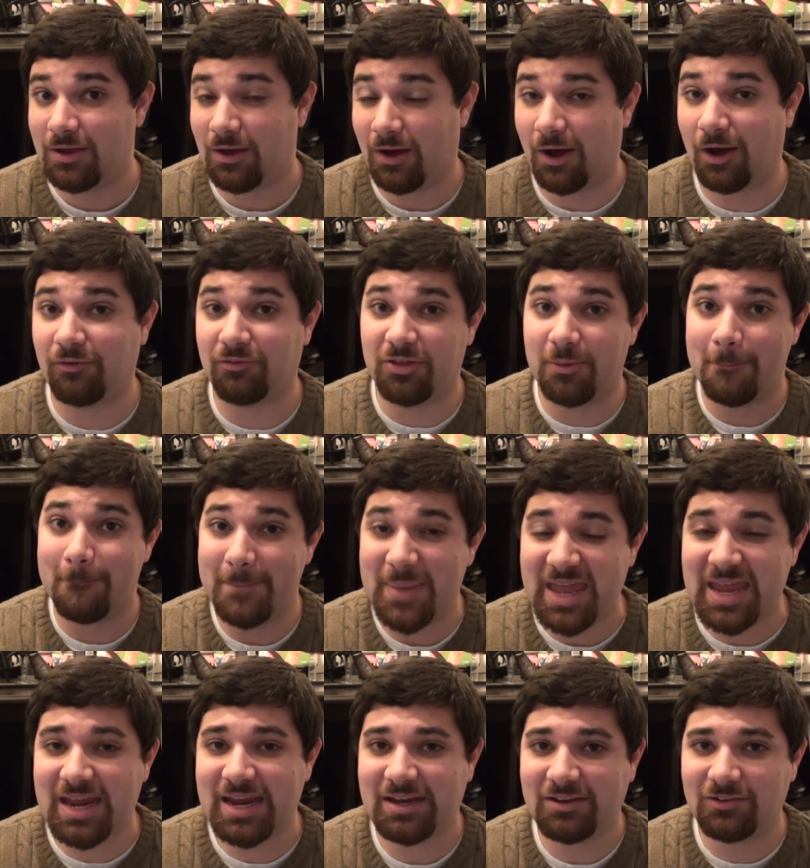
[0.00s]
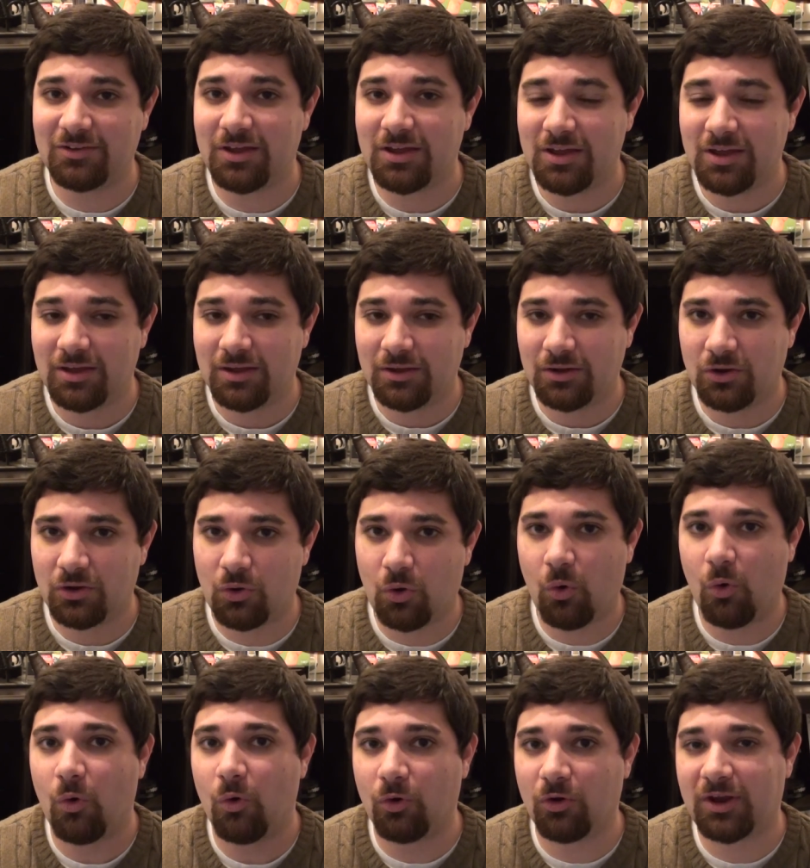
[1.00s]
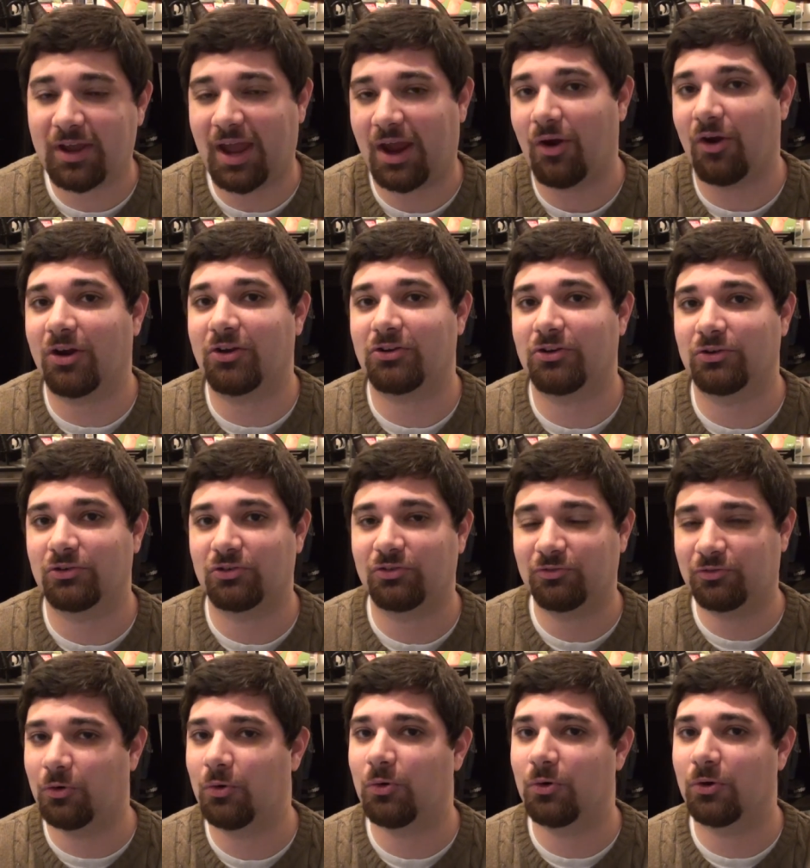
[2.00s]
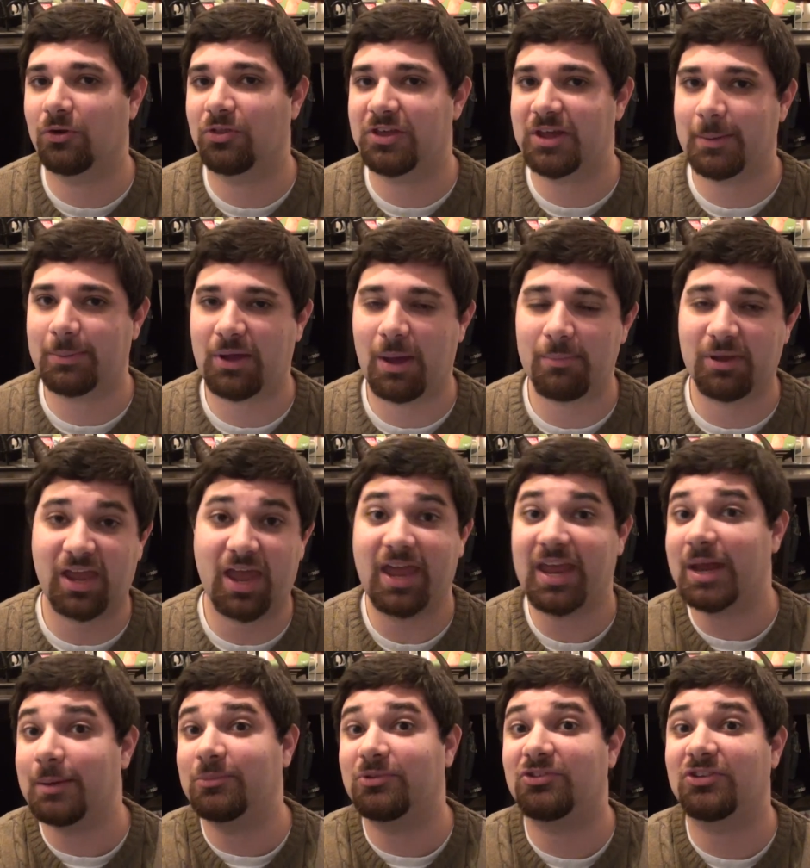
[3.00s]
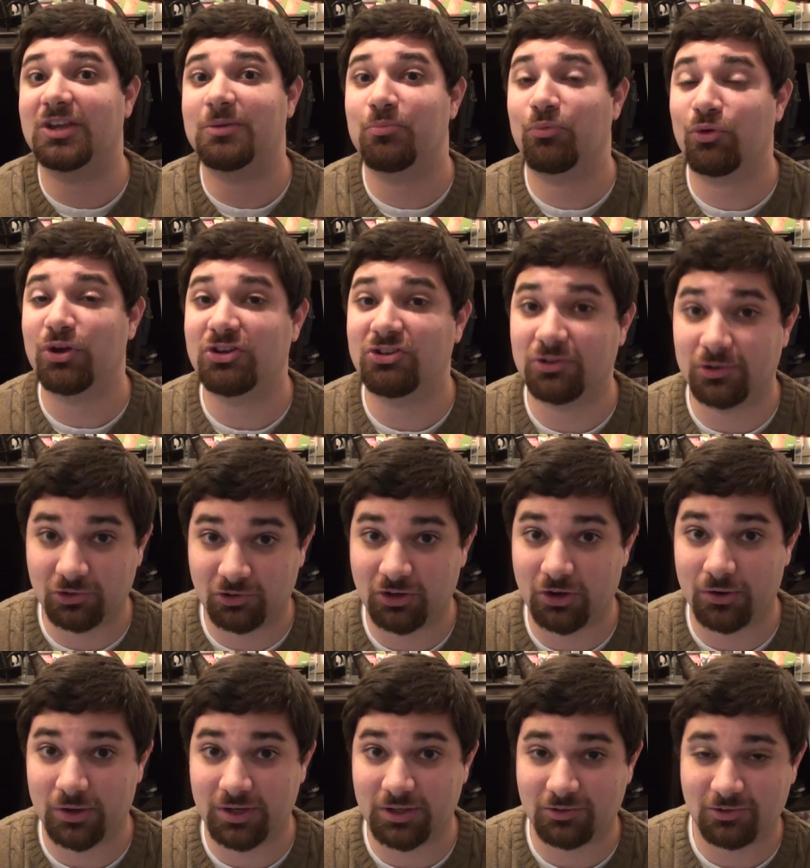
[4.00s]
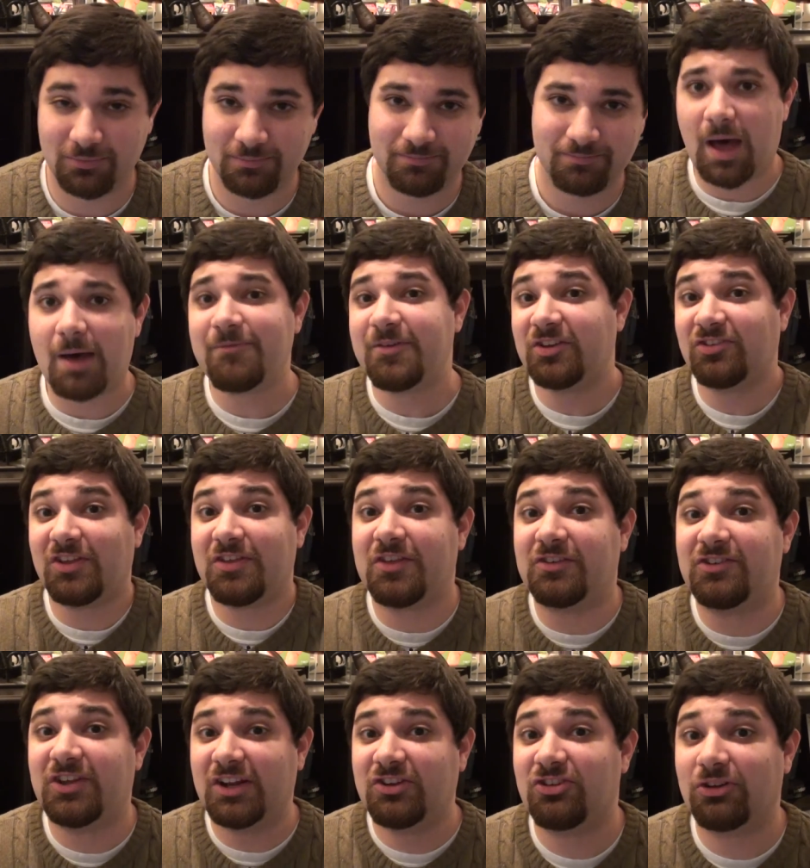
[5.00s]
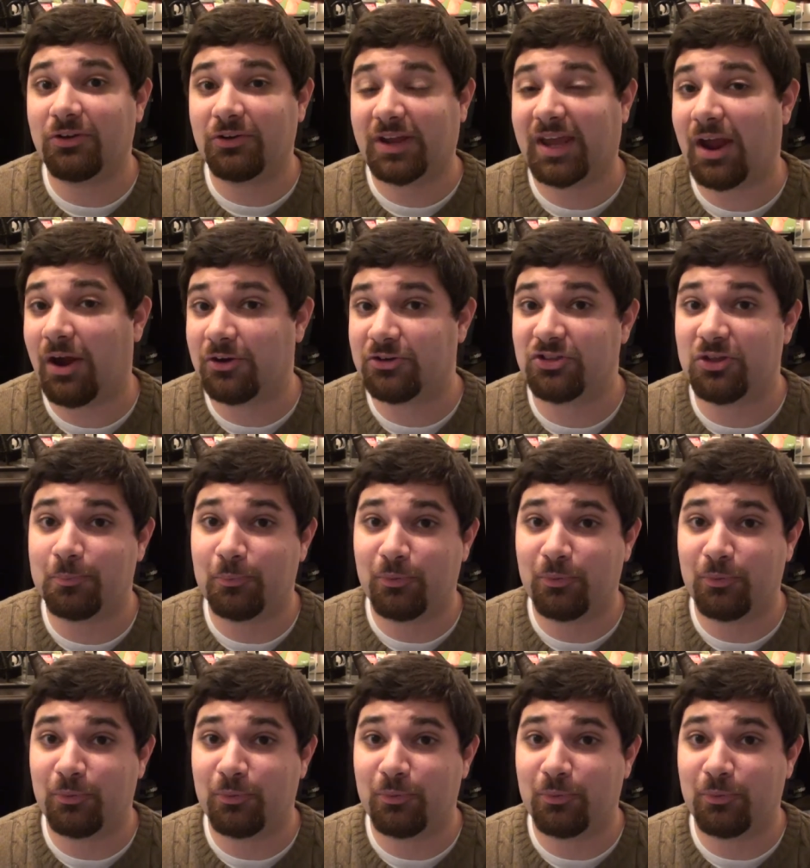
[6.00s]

of the main core characters for the upcoming AMC Preacher series. Obviously, the titular character, the